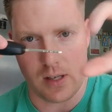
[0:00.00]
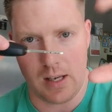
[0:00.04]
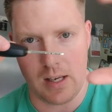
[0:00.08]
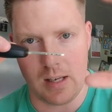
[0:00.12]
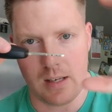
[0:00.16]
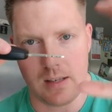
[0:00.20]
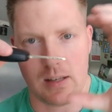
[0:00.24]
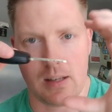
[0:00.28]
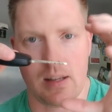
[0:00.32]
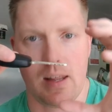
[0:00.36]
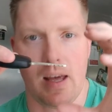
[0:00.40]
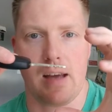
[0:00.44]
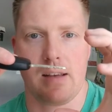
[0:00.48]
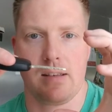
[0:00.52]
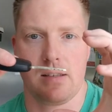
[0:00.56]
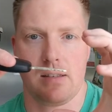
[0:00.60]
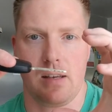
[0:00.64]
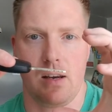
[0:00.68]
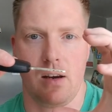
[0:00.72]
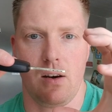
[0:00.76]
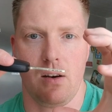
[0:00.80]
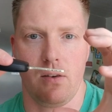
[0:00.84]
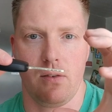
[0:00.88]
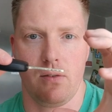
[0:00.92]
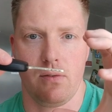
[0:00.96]
into that
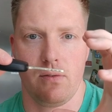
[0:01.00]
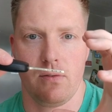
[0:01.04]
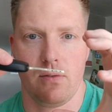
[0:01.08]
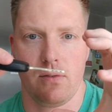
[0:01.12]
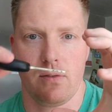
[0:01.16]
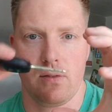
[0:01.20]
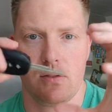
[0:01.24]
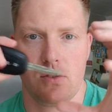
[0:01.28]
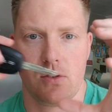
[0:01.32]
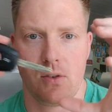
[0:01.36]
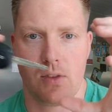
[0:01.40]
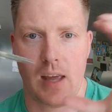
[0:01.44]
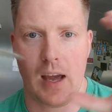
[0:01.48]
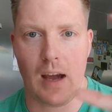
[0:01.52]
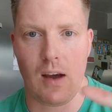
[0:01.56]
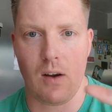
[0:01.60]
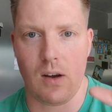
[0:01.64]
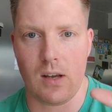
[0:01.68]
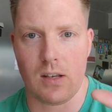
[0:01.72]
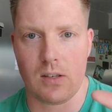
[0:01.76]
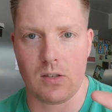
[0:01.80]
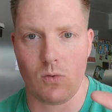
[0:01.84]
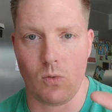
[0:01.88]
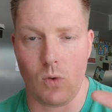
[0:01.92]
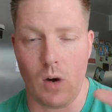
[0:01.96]
cell. So that
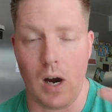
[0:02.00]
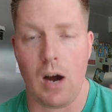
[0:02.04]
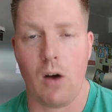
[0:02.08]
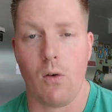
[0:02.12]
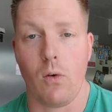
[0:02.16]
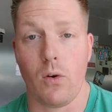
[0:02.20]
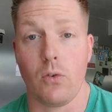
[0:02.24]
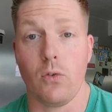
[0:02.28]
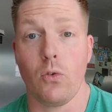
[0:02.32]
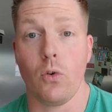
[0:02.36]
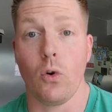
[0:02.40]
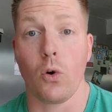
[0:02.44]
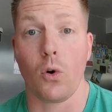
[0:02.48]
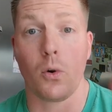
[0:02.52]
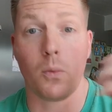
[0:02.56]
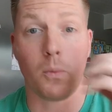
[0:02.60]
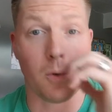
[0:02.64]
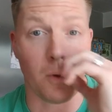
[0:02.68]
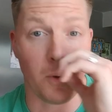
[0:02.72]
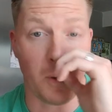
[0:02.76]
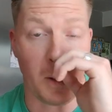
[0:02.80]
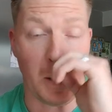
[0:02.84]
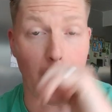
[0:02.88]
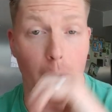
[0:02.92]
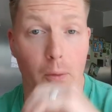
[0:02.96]
is how a
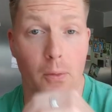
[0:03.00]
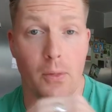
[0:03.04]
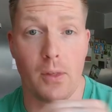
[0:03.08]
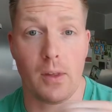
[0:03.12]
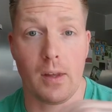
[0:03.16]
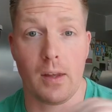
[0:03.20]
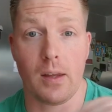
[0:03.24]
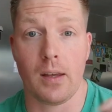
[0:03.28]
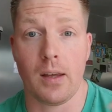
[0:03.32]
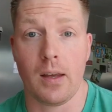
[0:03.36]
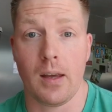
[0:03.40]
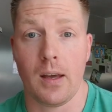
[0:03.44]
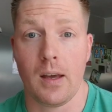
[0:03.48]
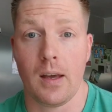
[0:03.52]
normal, healthy,